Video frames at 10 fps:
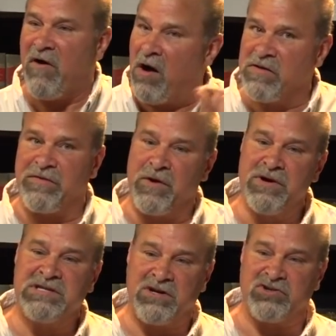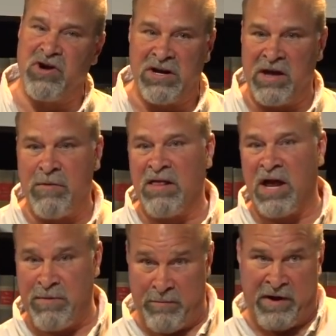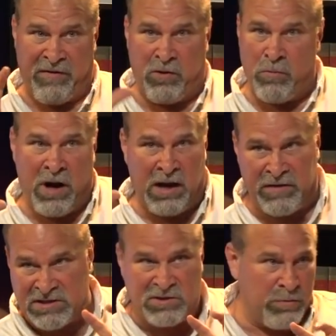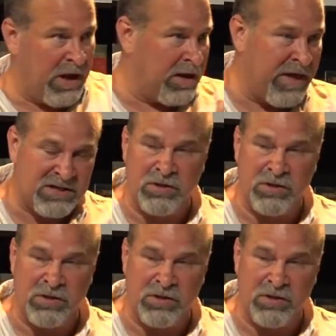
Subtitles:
all the theories that are strung together by a lot of people about the Illuminati. This is Illuminati, that's